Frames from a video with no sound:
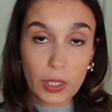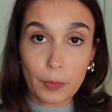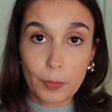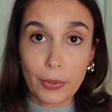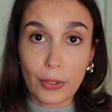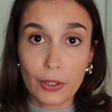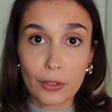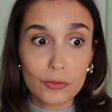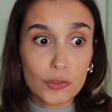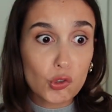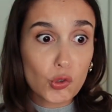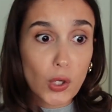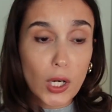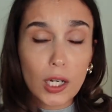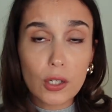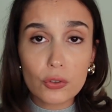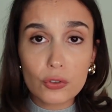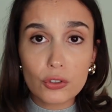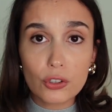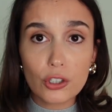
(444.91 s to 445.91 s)
a pair of
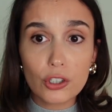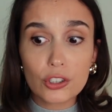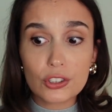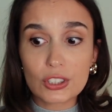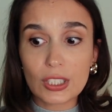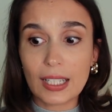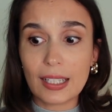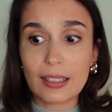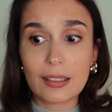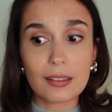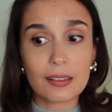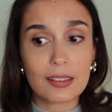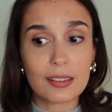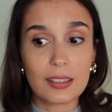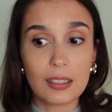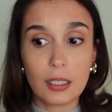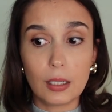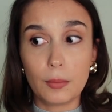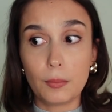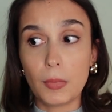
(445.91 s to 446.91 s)
trousers and
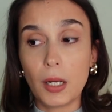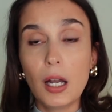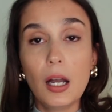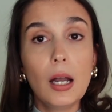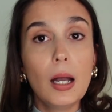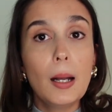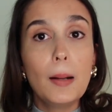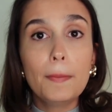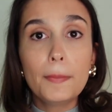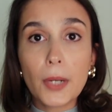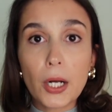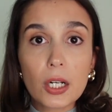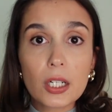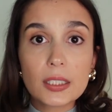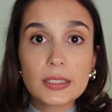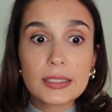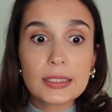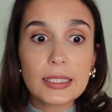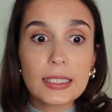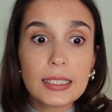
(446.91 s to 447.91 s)
some
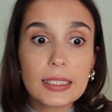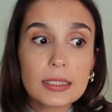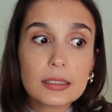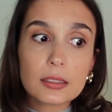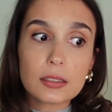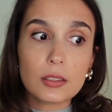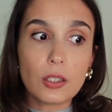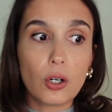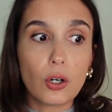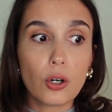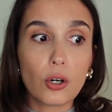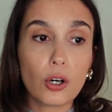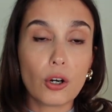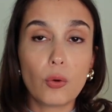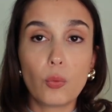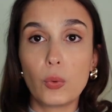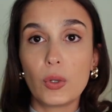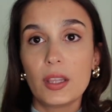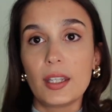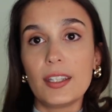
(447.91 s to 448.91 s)
moccasins, or
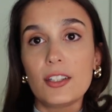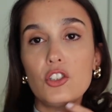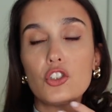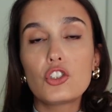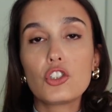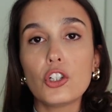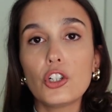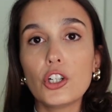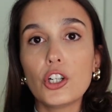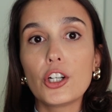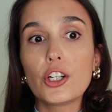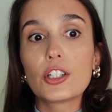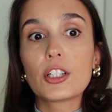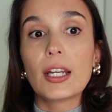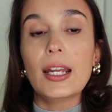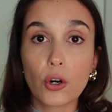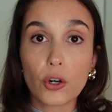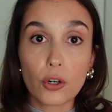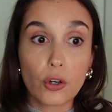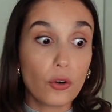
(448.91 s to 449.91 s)
with a shirt,
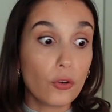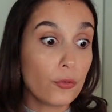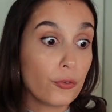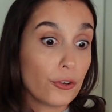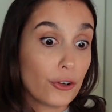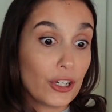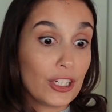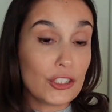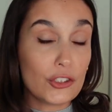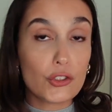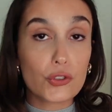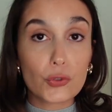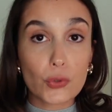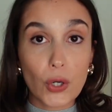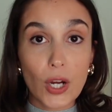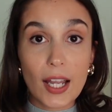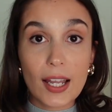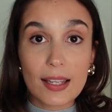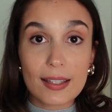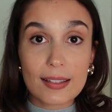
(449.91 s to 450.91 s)
or over a
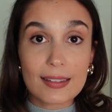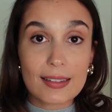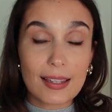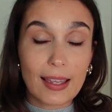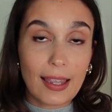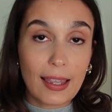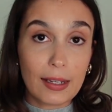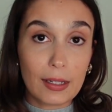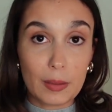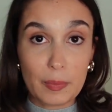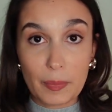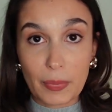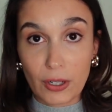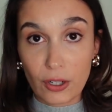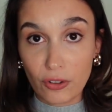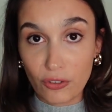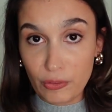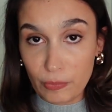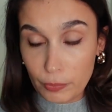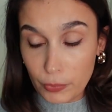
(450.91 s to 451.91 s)
dress and a pair
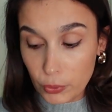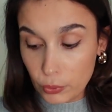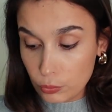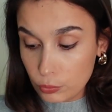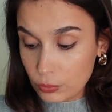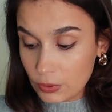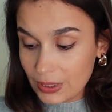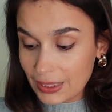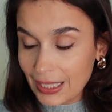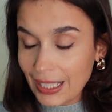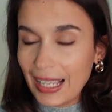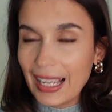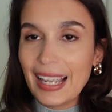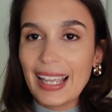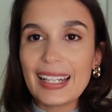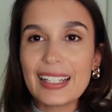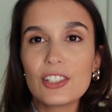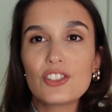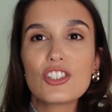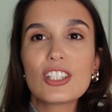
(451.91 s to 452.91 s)
of boots,
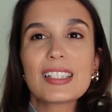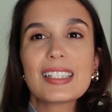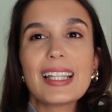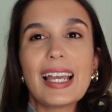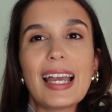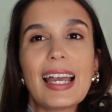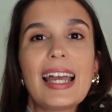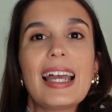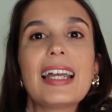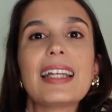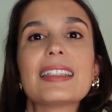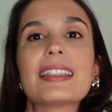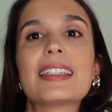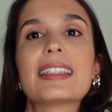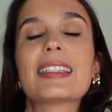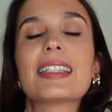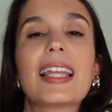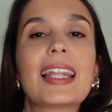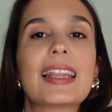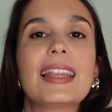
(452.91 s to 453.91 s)
and it just
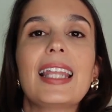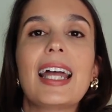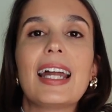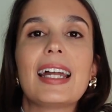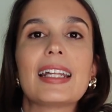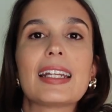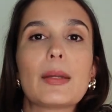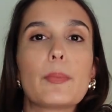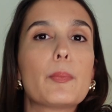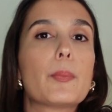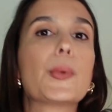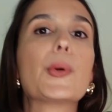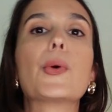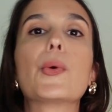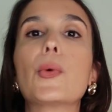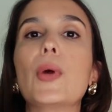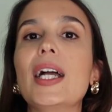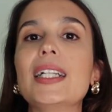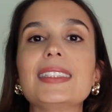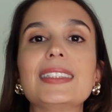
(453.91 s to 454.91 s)
adds that
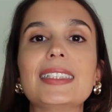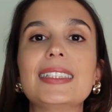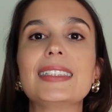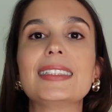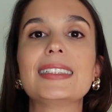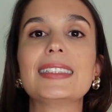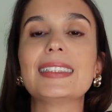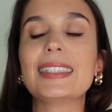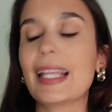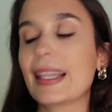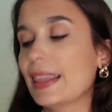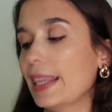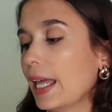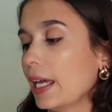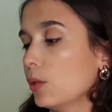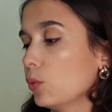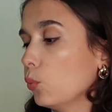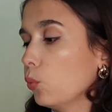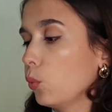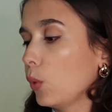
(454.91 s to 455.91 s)
presence,
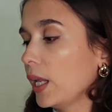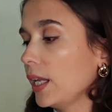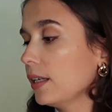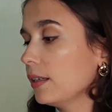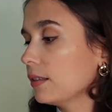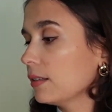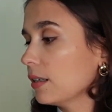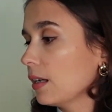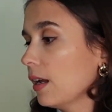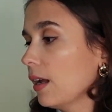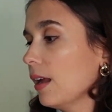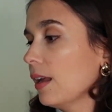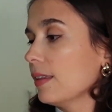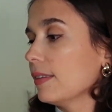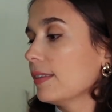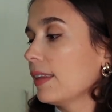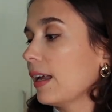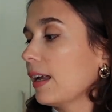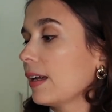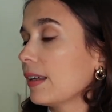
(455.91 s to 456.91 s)
that weight
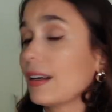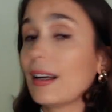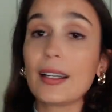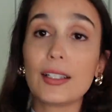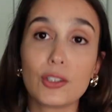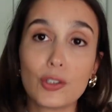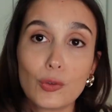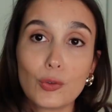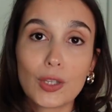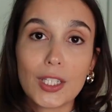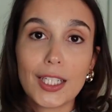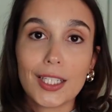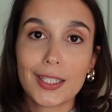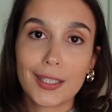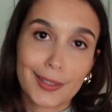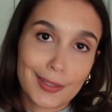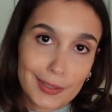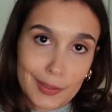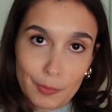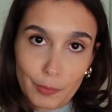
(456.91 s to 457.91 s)
that I do think
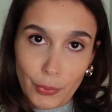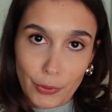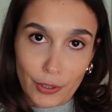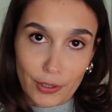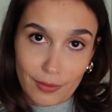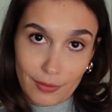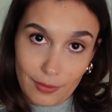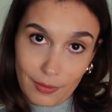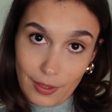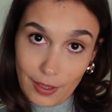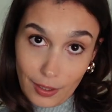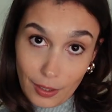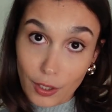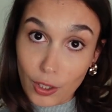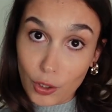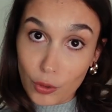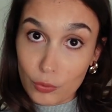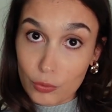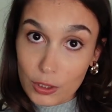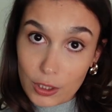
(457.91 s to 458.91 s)
that is important in a
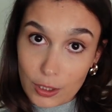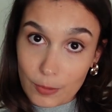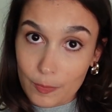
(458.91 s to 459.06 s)
coat.